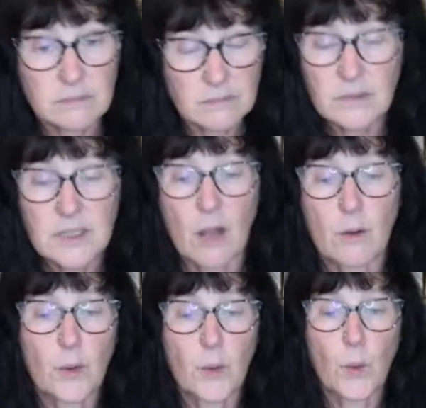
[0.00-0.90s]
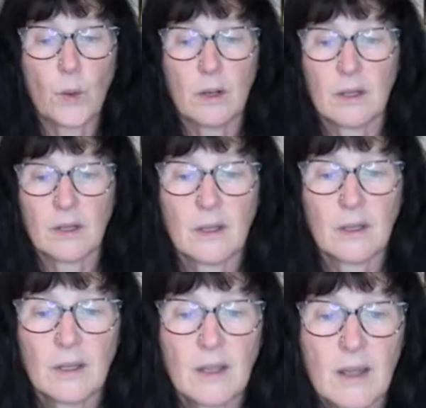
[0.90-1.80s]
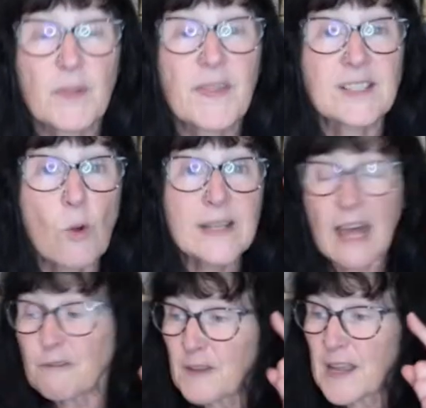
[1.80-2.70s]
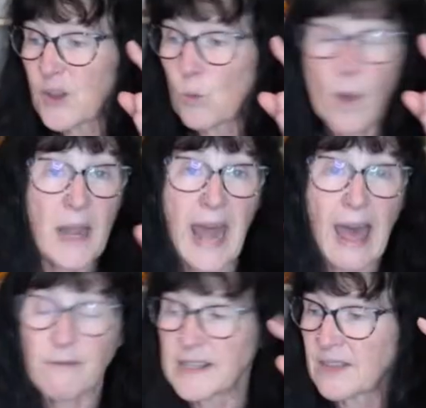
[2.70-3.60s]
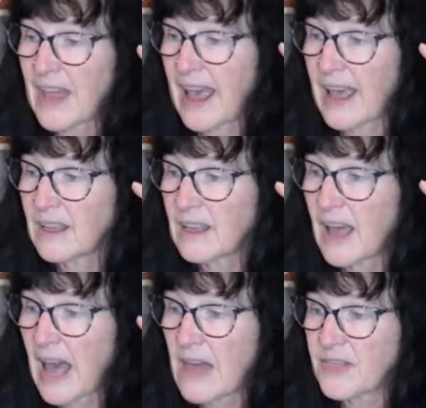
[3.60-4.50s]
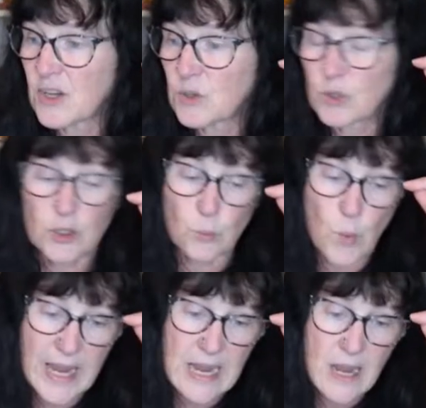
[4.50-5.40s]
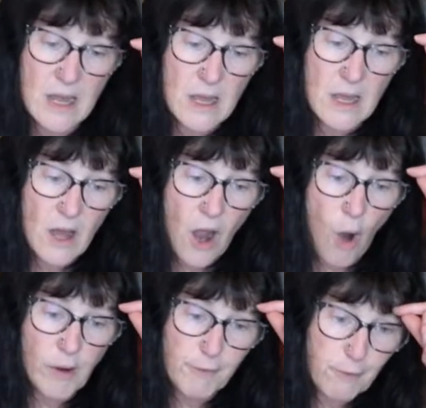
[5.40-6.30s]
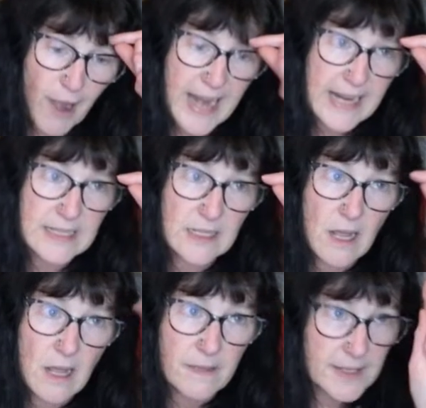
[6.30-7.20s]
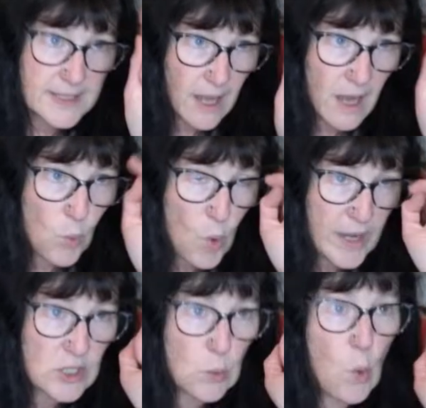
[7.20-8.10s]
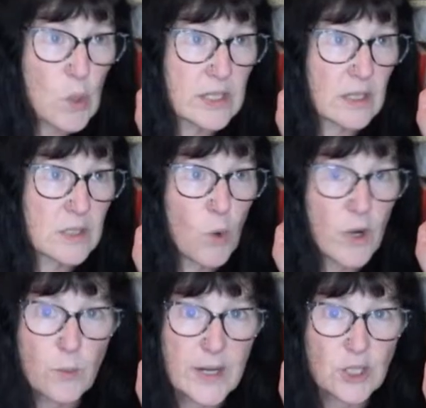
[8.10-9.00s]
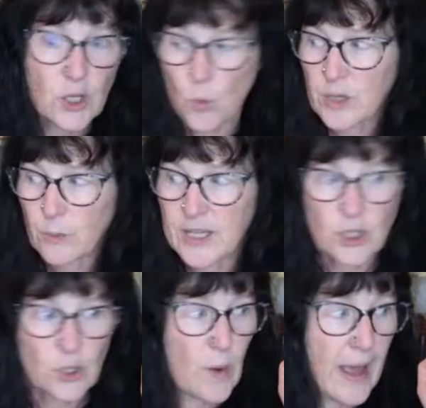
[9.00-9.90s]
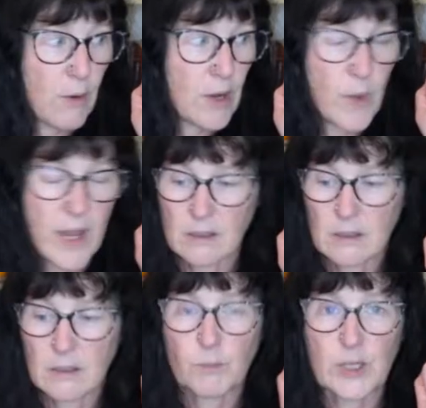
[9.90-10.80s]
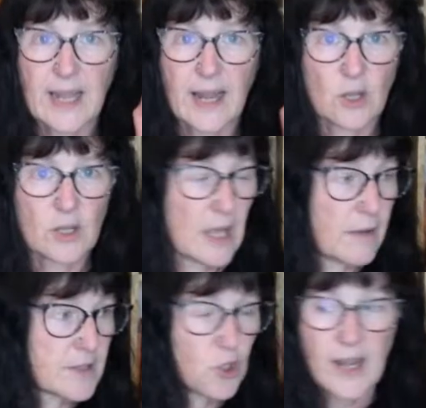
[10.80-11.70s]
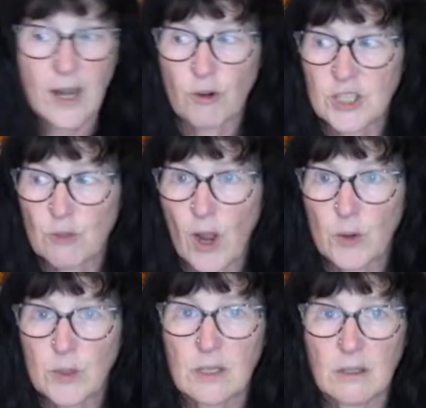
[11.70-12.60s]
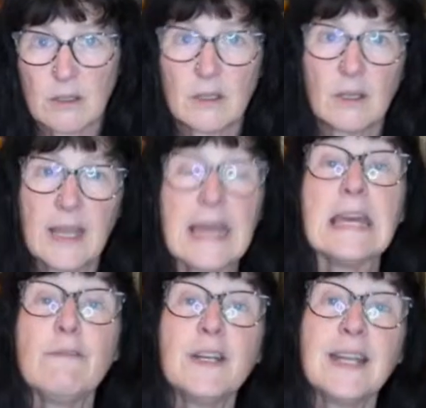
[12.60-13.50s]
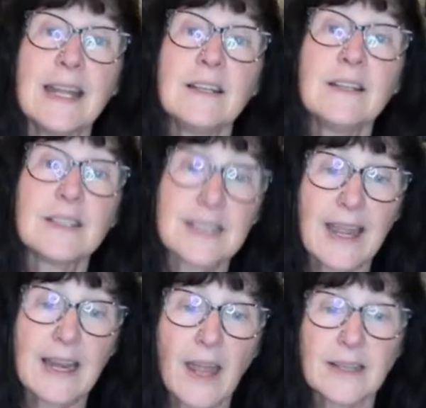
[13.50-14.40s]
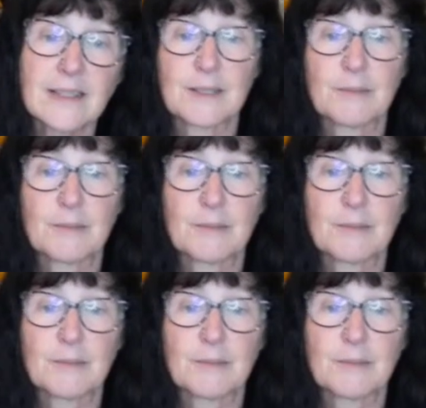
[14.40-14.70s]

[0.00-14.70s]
so, whew. But there's always that fear that women have, isn't there? That we are afraid there's a guy walking towards us. What do we do? What do we do? How can we protect ourselves? Should I cross the road? Even in the daylight.